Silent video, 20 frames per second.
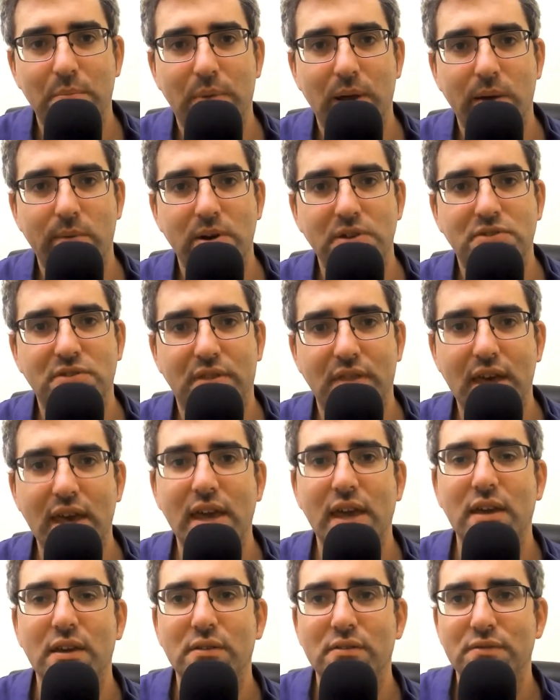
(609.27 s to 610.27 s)
by which
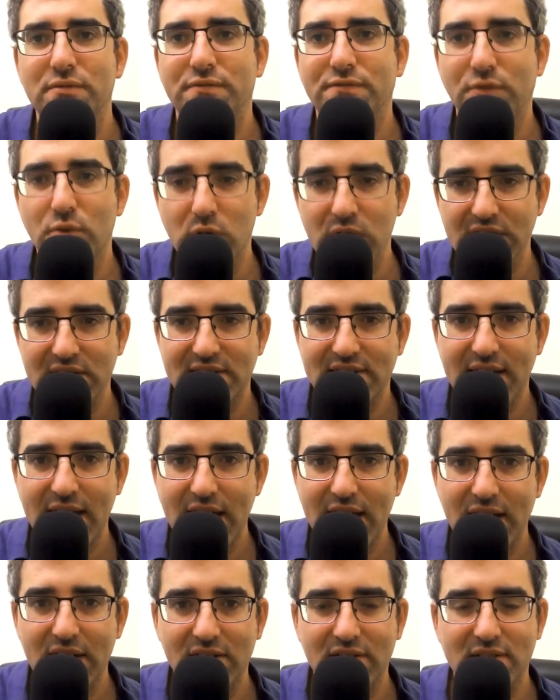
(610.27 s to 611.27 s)
they force
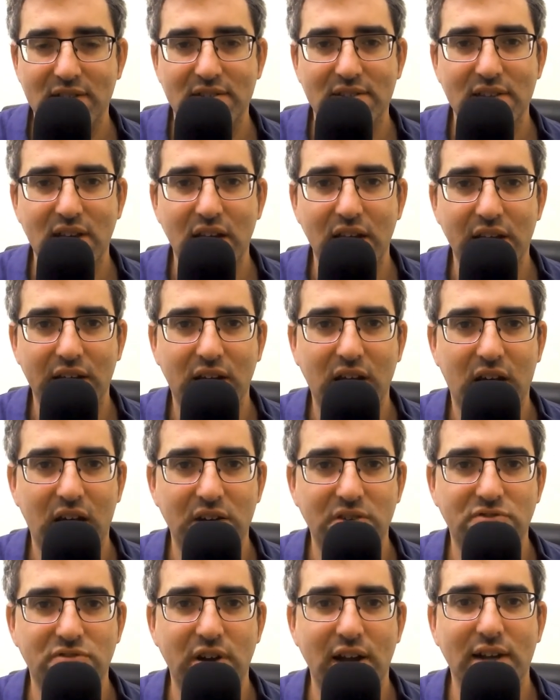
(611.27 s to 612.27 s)
tenants to sign a
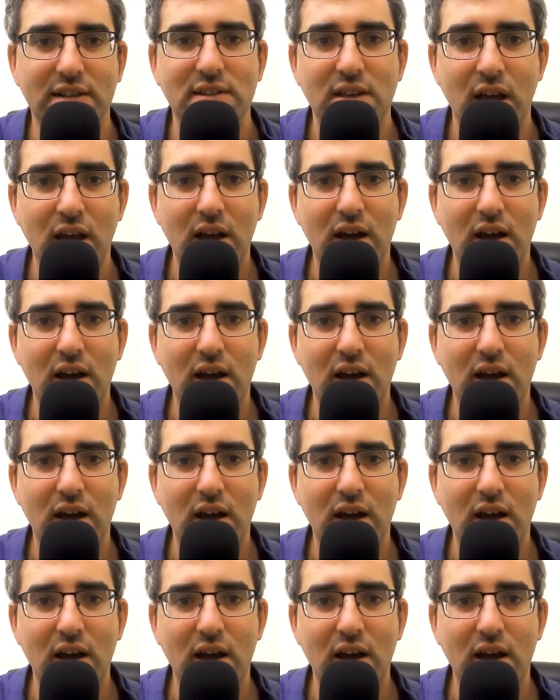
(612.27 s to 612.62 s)
contract